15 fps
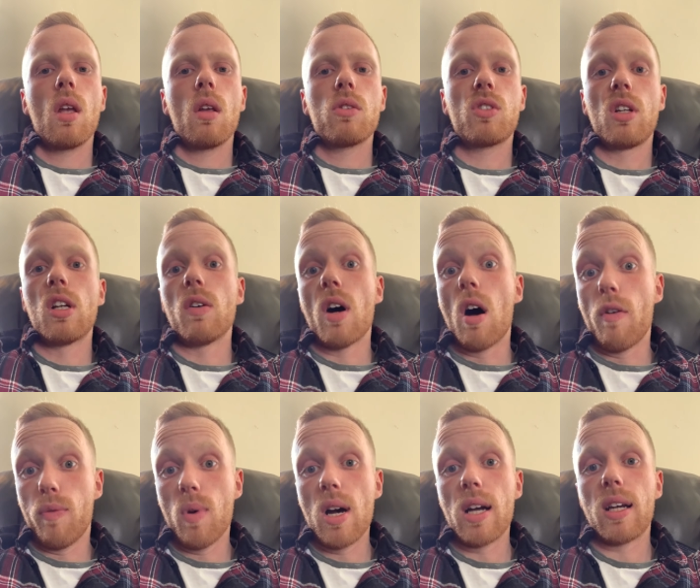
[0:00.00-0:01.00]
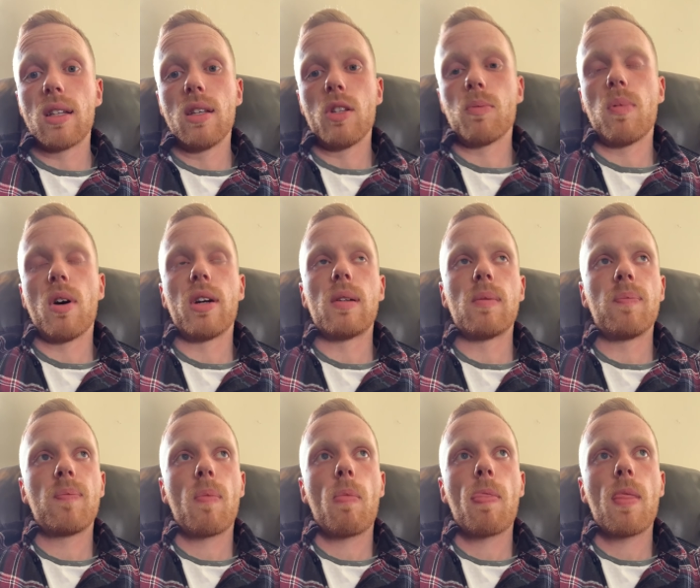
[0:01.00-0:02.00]
Still off work at this point,
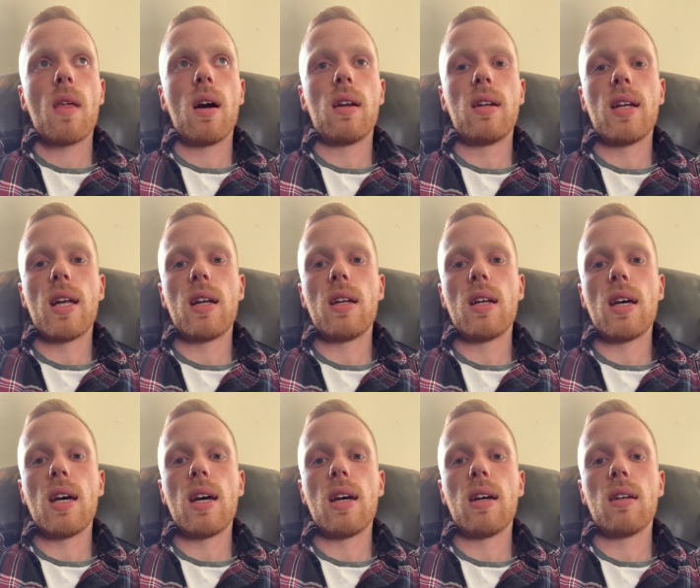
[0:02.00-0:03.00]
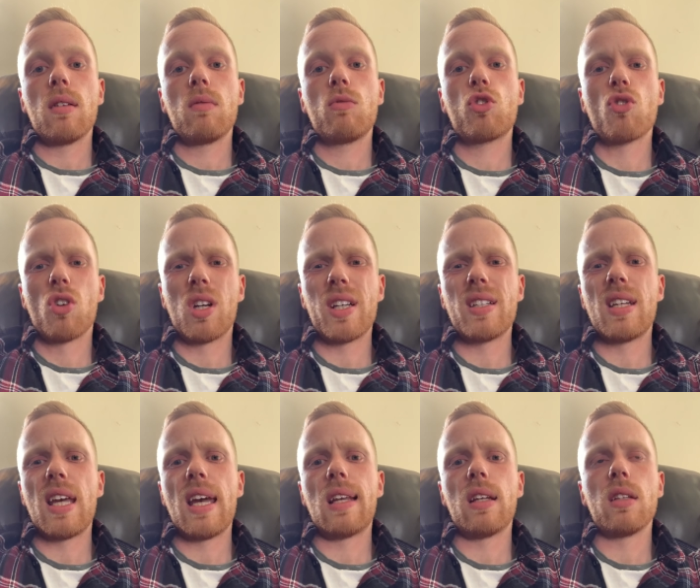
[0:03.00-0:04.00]
and then struggling
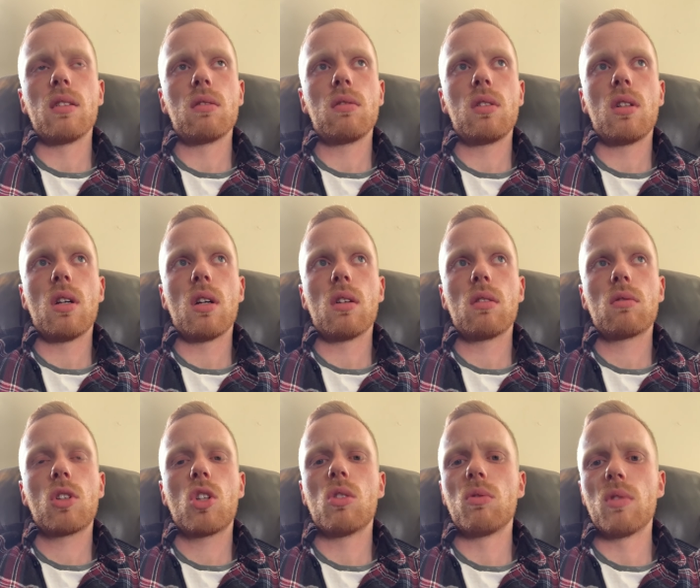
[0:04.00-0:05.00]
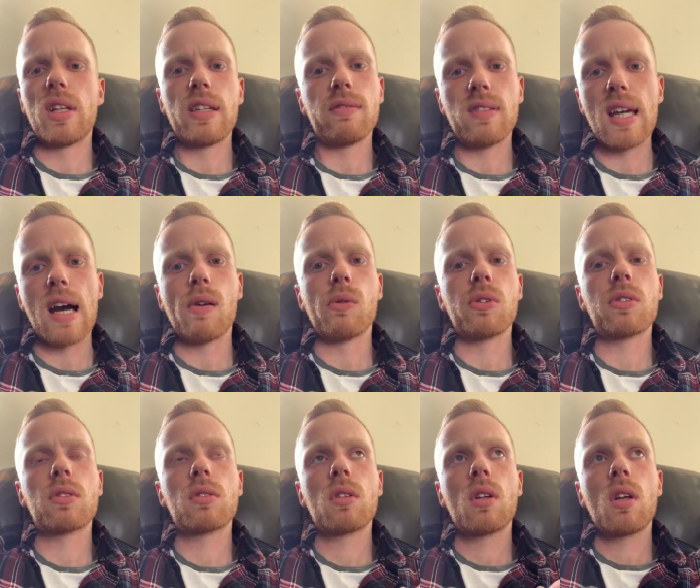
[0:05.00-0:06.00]
daily, couldn't leave the
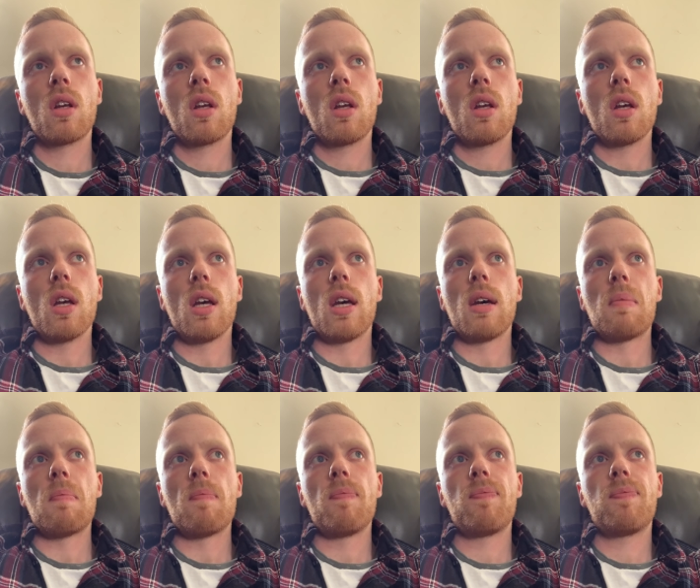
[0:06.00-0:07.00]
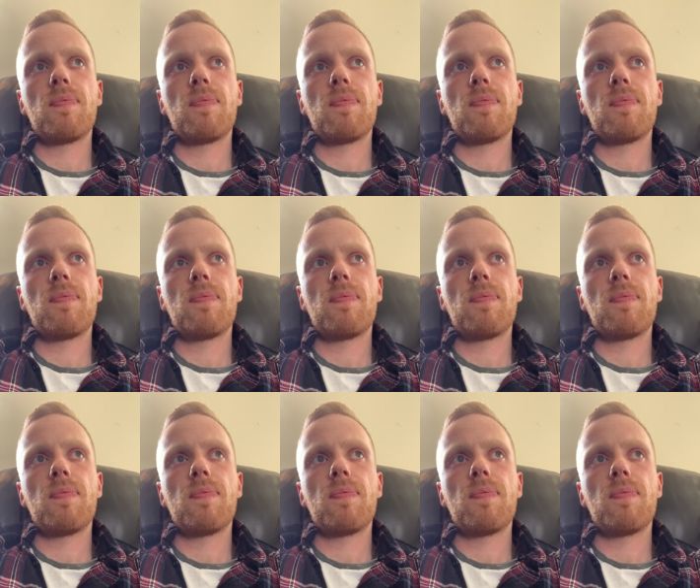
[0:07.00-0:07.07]
house, couldn't